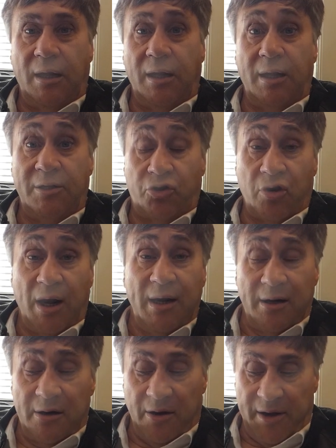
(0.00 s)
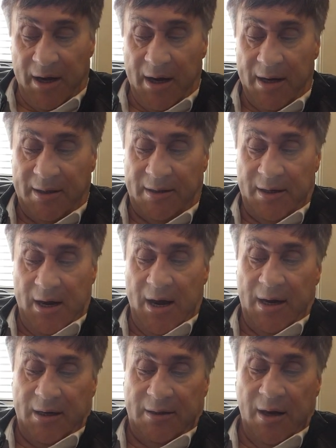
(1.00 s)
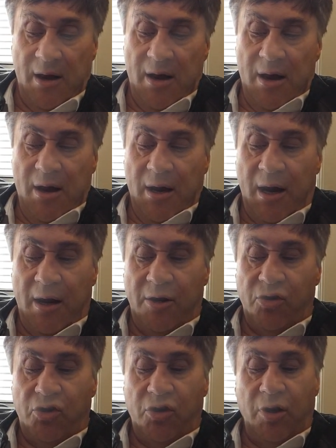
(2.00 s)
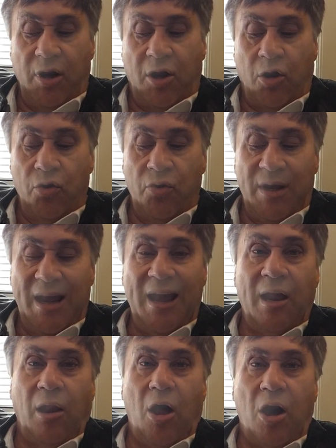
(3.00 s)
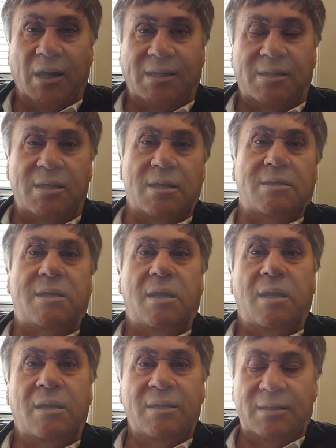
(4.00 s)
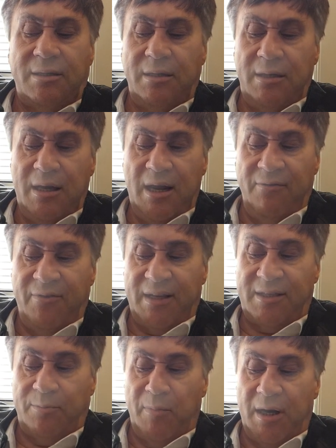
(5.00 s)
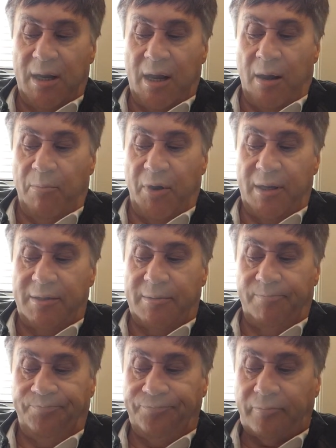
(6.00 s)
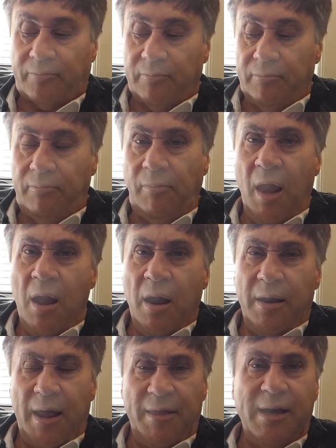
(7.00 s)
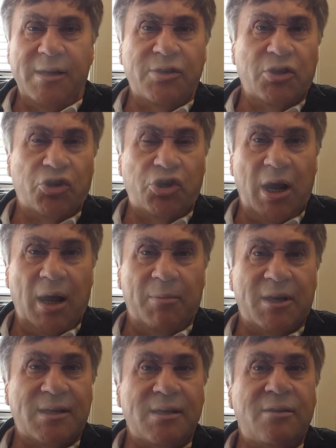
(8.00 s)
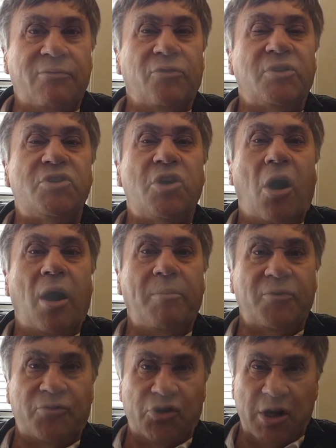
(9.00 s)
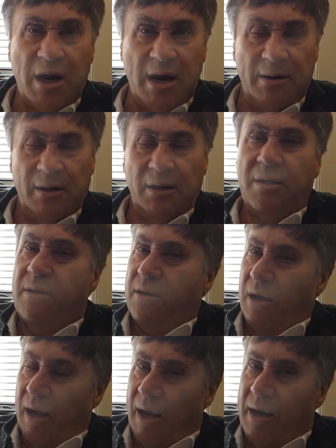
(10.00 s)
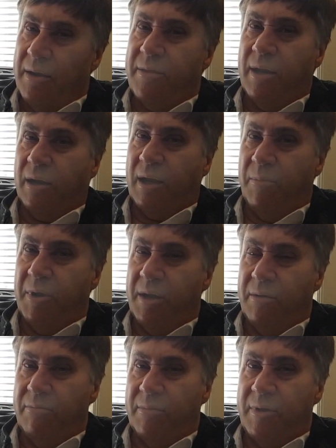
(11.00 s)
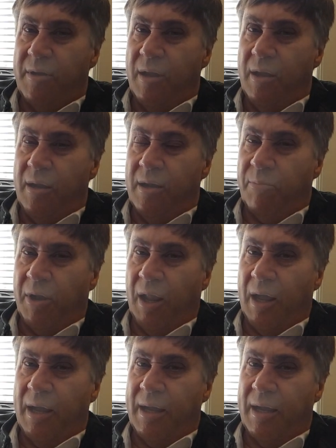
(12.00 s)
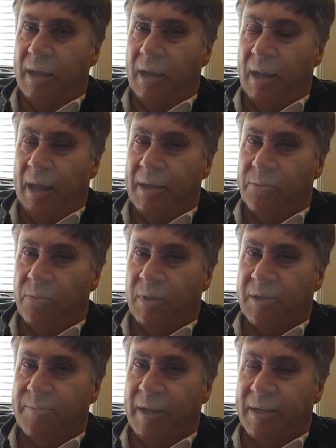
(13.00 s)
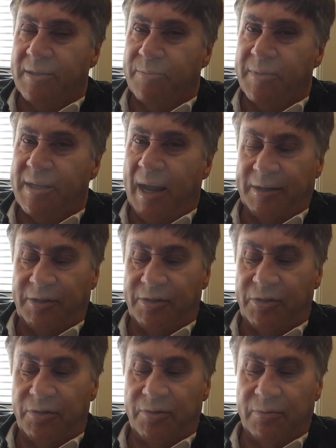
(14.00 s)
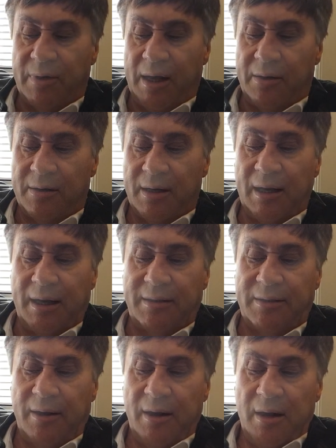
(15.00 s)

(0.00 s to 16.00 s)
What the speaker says: as traded on the ASX can include LICs, listed investment companies. Now that is a share, but it's a different type of share, and that'll come into play later. We'll explain some tax issues around LICs.